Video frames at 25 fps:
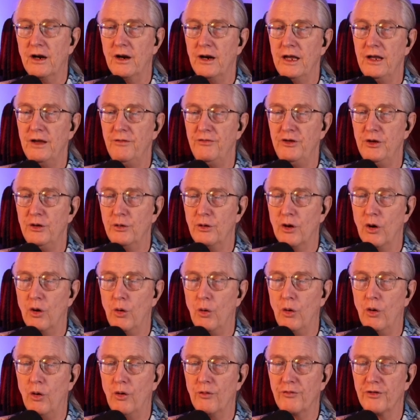if you
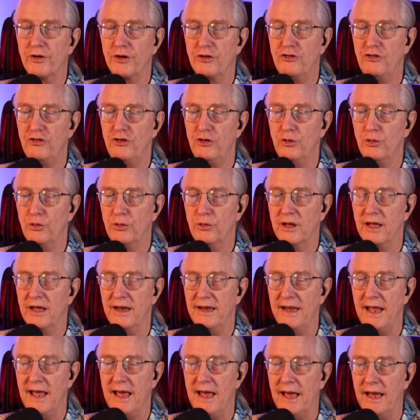go over to
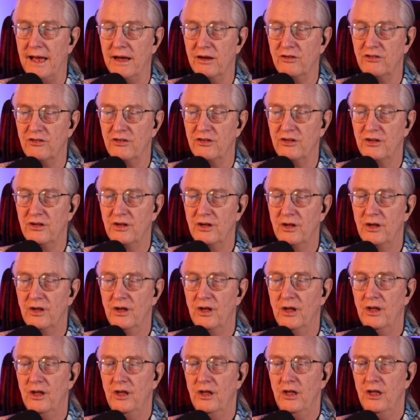Connect,
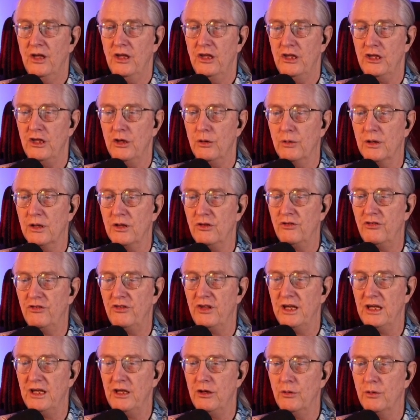you can
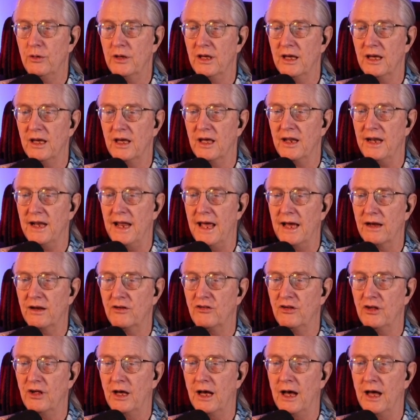see you can
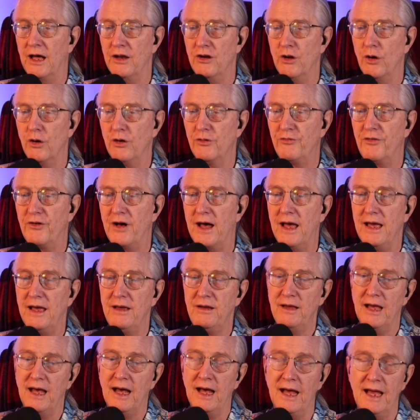connect,
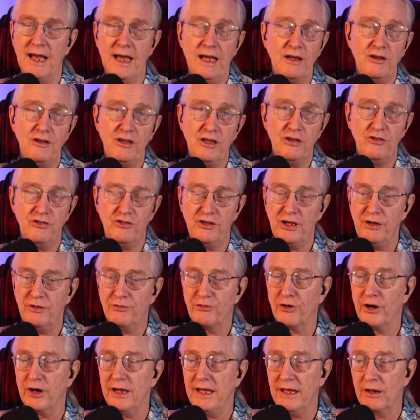notify ATC
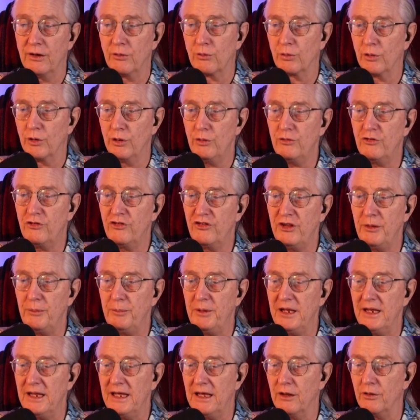for en route
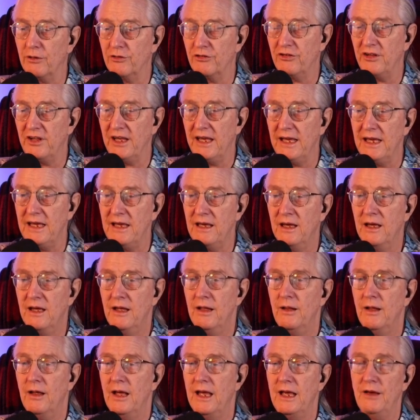CPDLC.
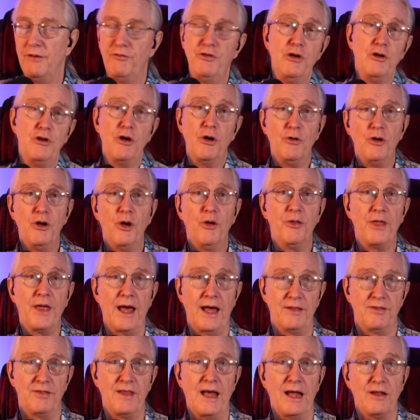If you don't know
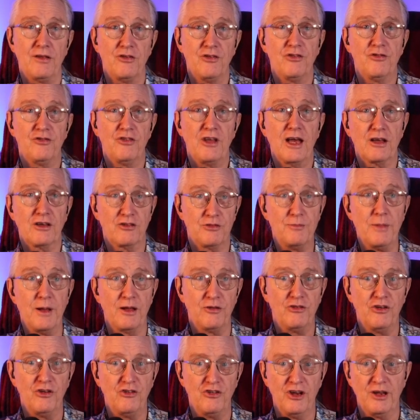that, that's text
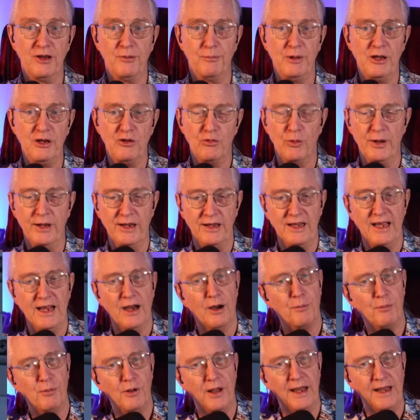messaging between the
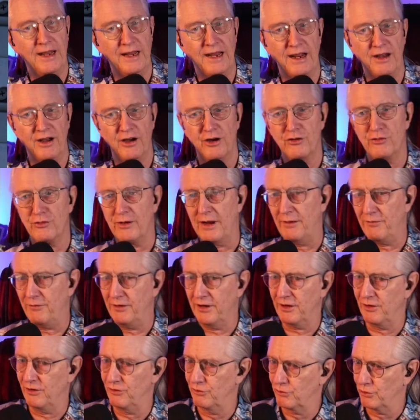airplane and air
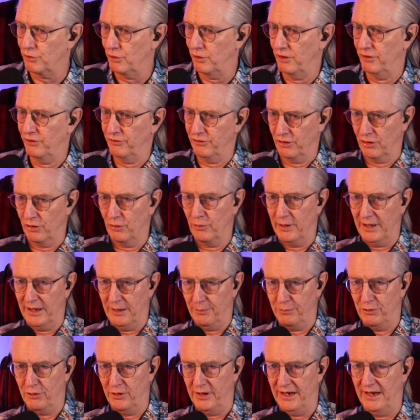traffic control is a good way to
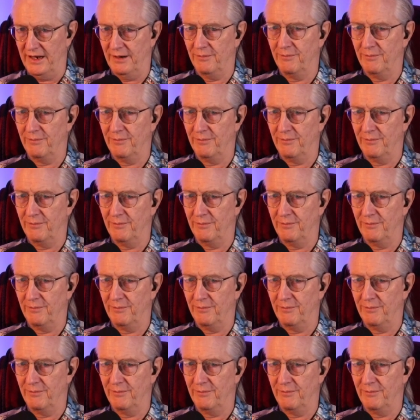put it.